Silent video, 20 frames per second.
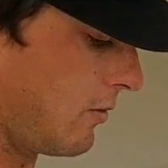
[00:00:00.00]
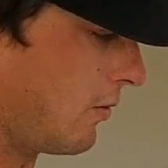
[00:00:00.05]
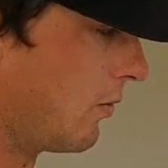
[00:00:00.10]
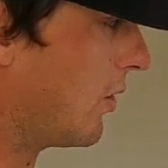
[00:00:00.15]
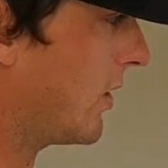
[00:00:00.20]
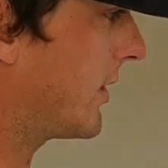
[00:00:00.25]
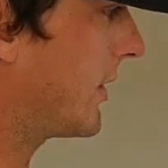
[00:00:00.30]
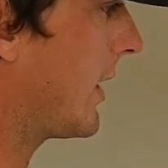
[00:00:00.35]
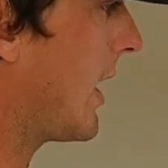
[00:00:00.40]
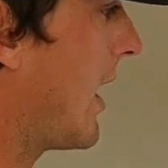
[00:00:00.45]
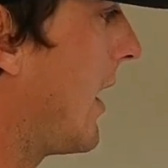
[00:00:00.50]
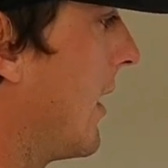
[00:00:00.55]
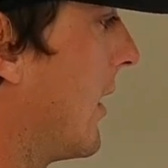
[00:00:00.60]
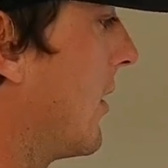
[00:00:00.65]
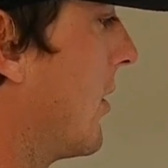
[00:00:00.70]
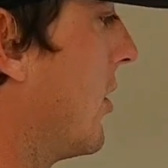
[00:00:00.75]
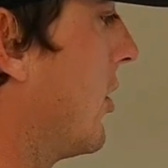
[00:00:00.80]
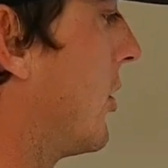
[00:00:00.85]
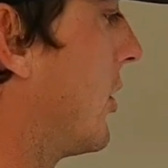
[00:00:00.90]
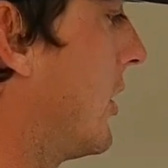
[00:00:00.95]
we're
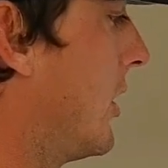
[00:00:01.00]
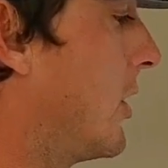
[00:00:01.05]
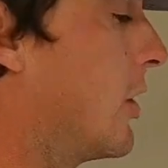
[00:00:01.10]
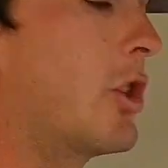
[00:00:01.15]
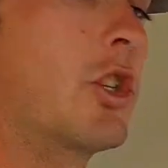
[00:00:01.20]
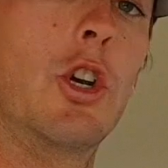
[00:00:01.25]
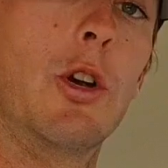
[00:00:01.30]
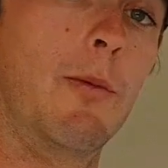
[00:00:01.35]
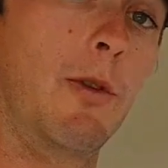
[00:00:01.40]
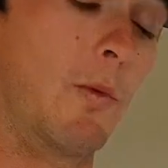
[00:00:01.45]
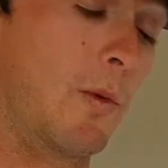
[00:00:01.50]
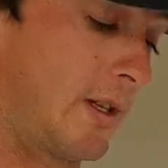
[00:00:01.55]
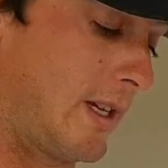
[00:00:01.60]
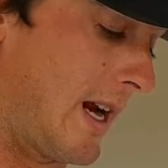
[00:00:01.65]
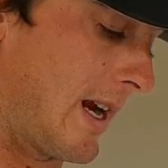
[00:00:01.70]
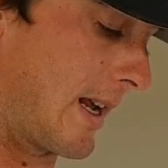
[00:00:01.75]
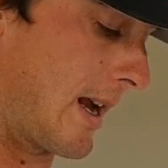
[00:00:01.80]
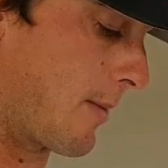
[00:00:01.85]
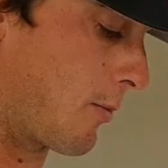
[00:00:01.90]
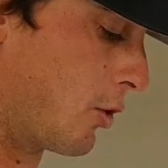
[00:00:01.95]
sailing, this is assuming we're
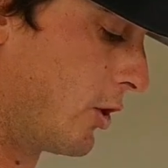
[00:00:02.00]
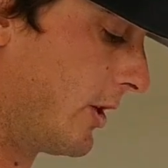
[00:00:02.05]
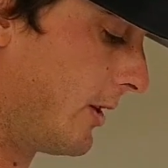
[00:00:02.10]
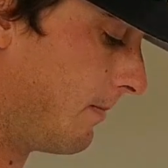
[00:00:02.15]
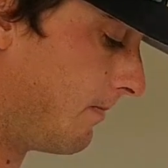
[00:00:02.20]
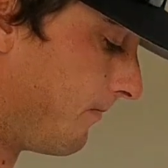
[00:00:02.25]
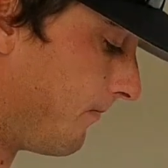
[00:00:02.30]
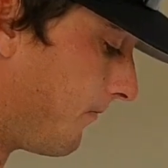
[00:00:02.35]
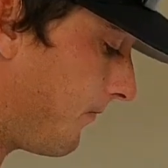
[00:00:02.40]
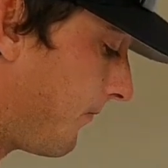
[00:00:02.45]
sailing upwind.